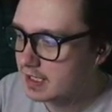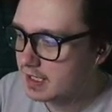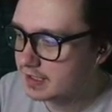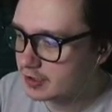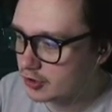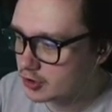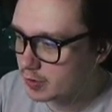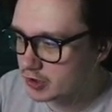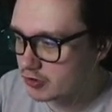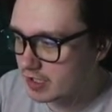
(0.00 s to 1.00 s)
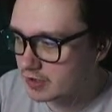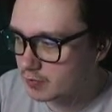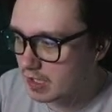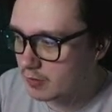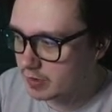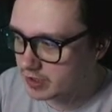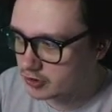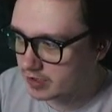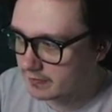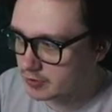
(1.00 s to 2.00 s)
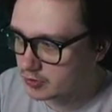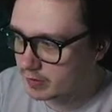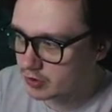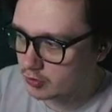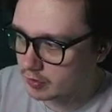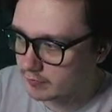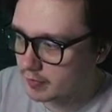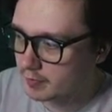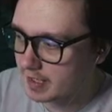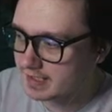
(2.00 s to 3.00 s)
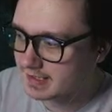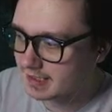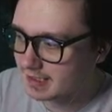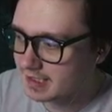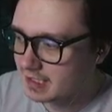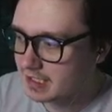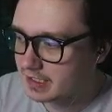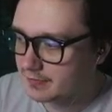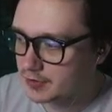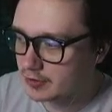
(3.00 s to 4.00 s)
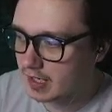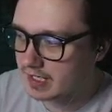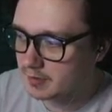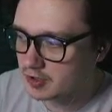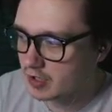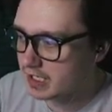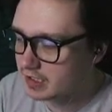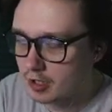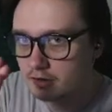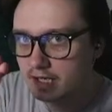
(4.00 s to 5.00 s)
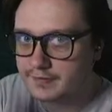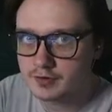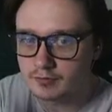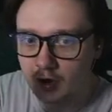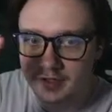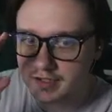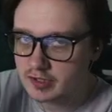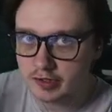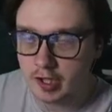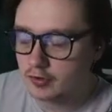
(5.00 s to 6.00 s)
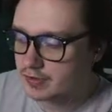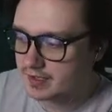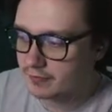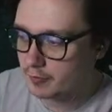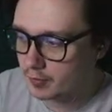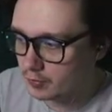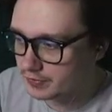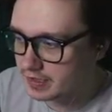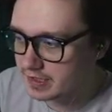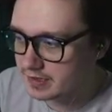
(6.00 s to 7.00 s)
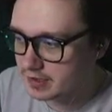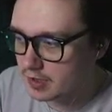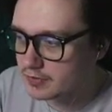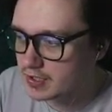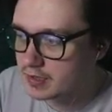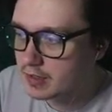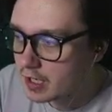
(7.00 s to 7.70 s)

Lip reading: And then you got switch track as well, where you just have to switch all of them basically, and you have to do enemy tracking going left and right, and there's loads of different balls that you need to go to.